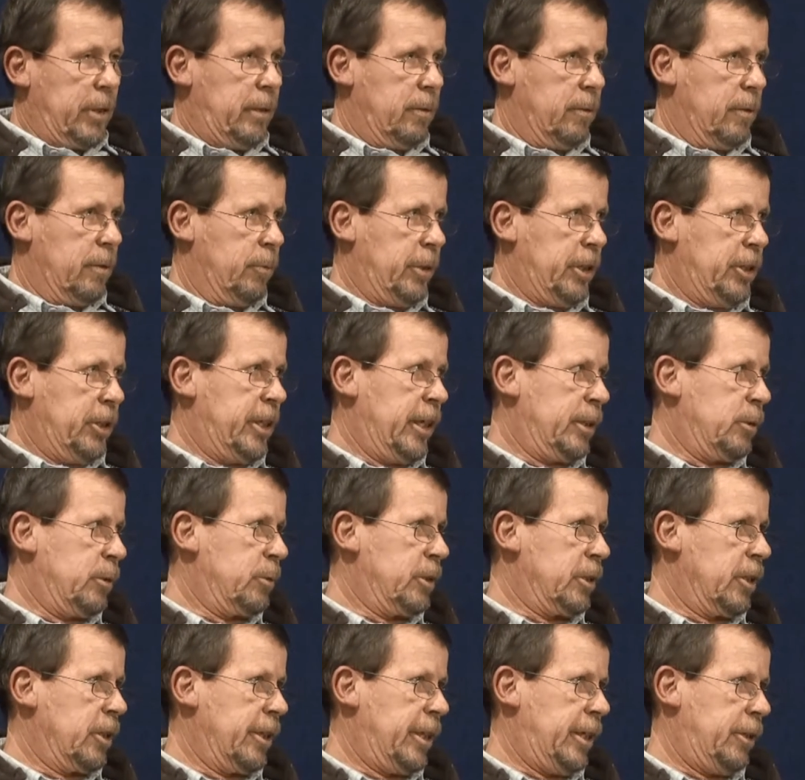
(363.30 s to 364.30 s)
And
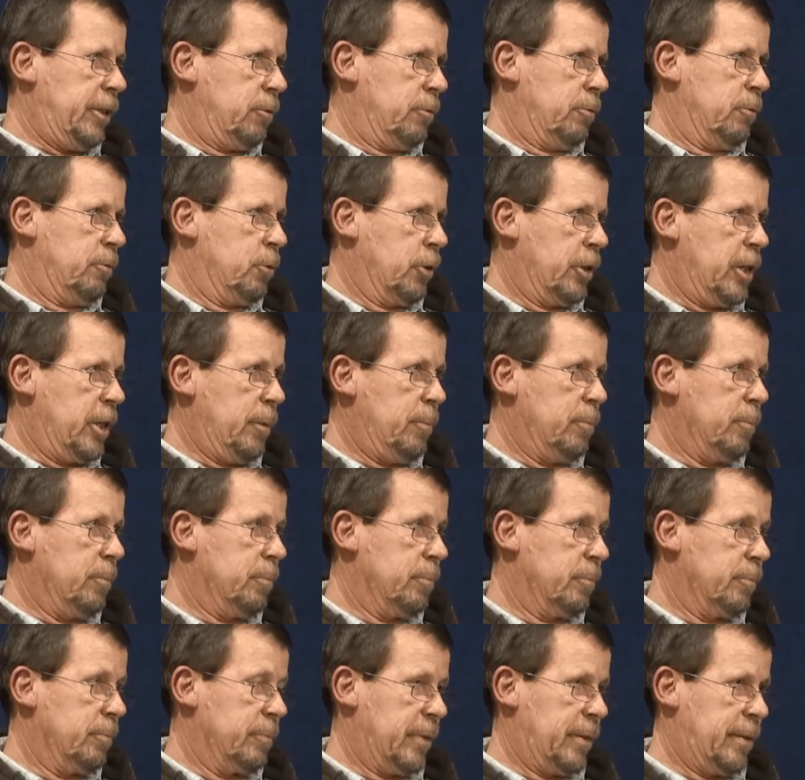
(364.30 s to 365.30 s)
we genuinely
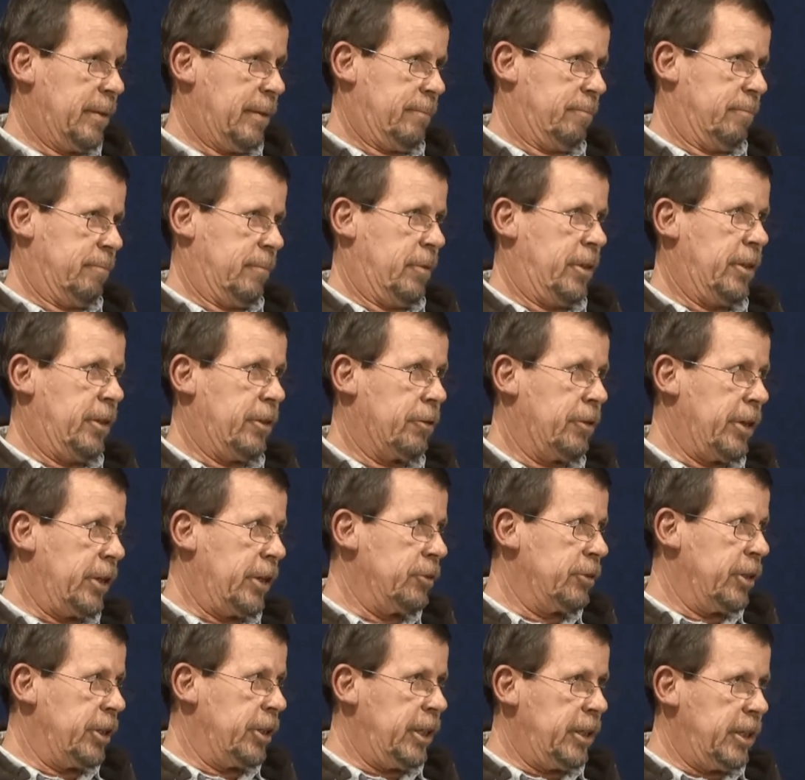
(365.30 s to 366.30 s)
took him,
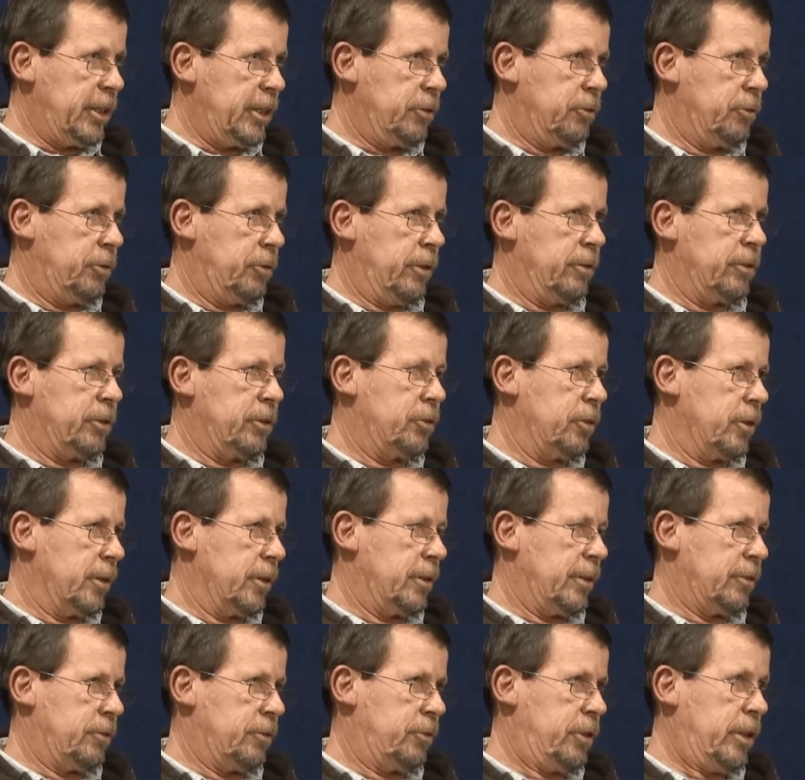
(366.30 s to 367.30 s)
the things that he did
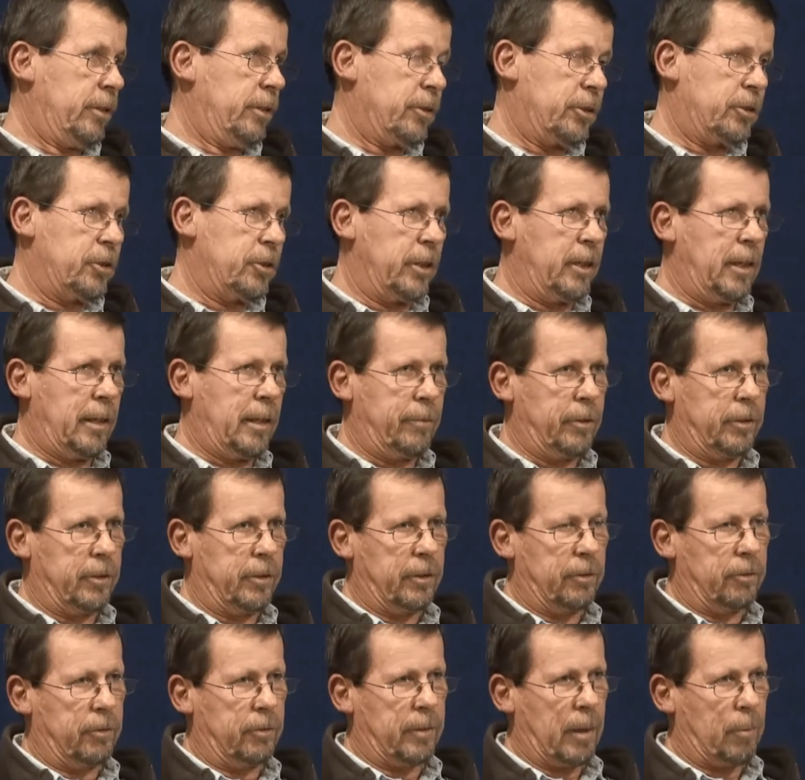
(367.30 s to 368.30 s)

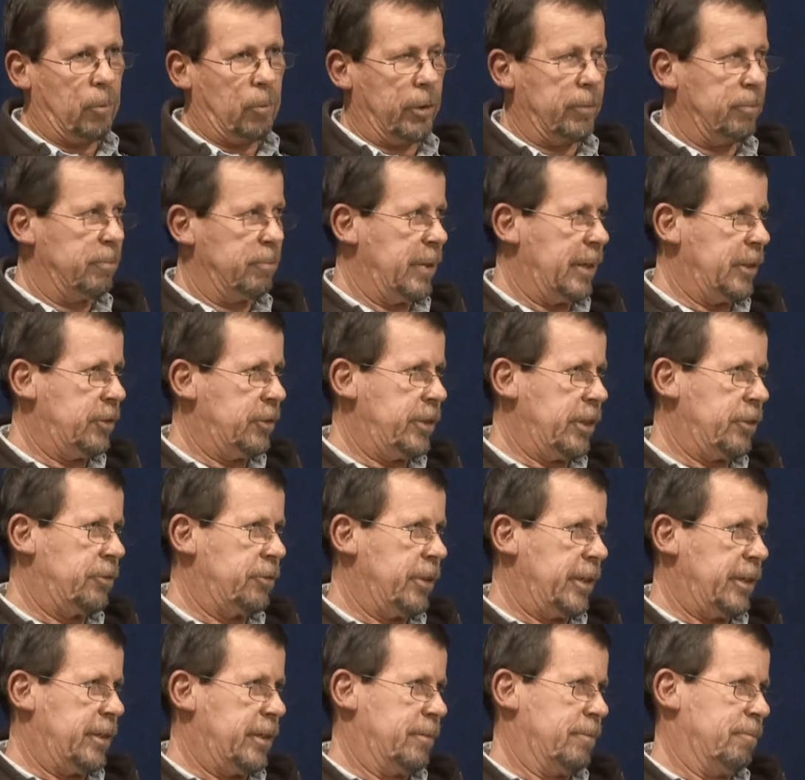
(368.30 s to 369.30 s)
seriously, even the somewhat
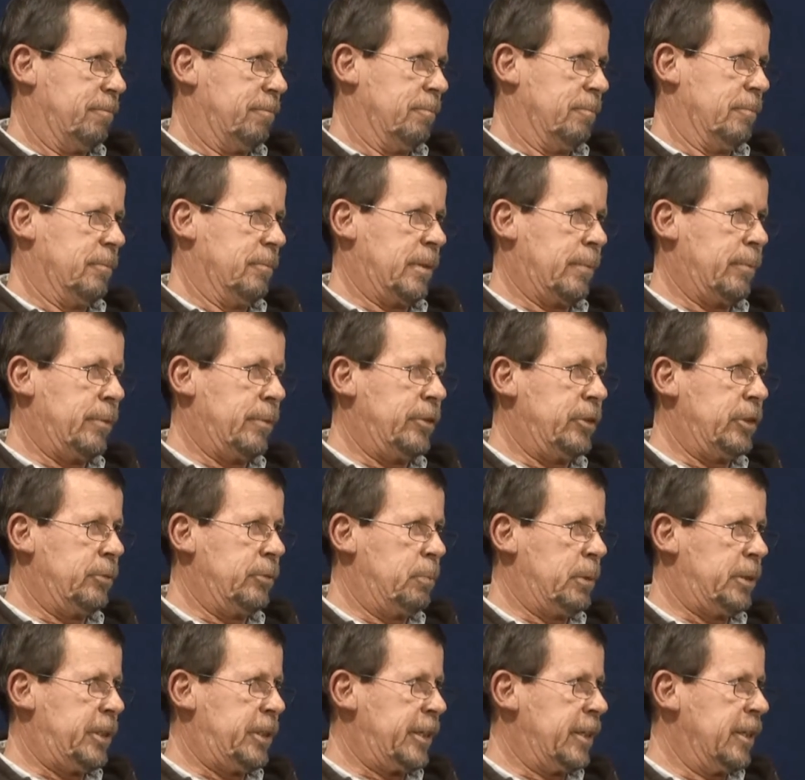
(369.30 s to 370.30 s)
eccentric,
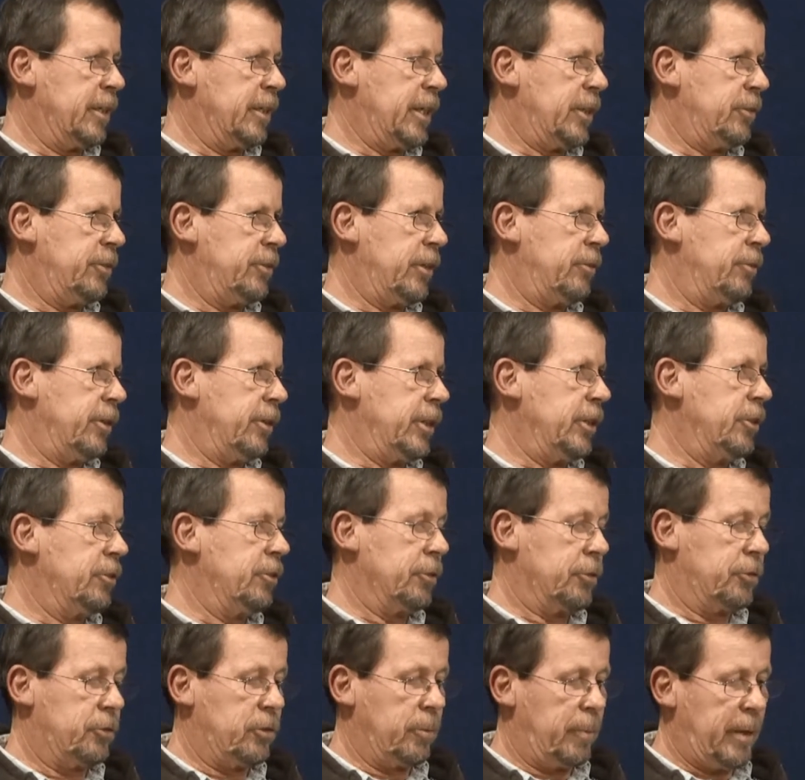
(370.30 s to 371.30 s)
some of his particularly
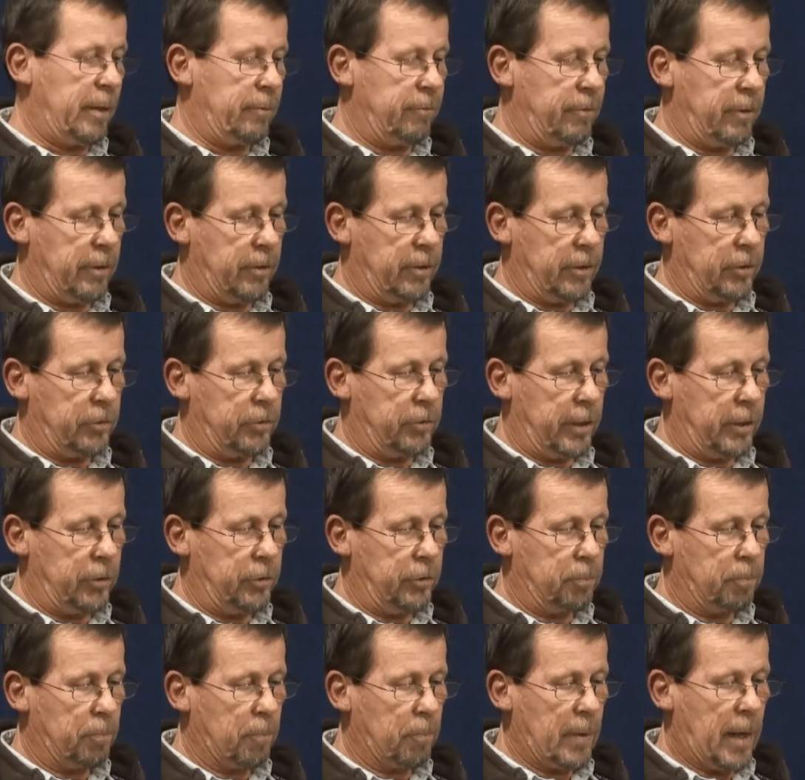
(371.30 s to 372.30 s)
eccentric interests about
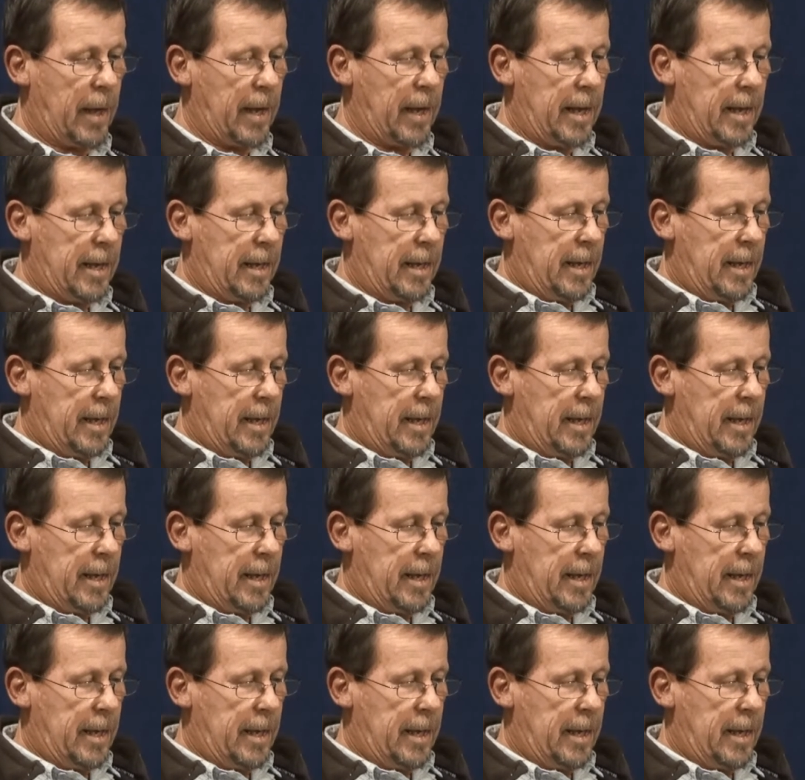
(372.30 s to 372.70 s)
various things.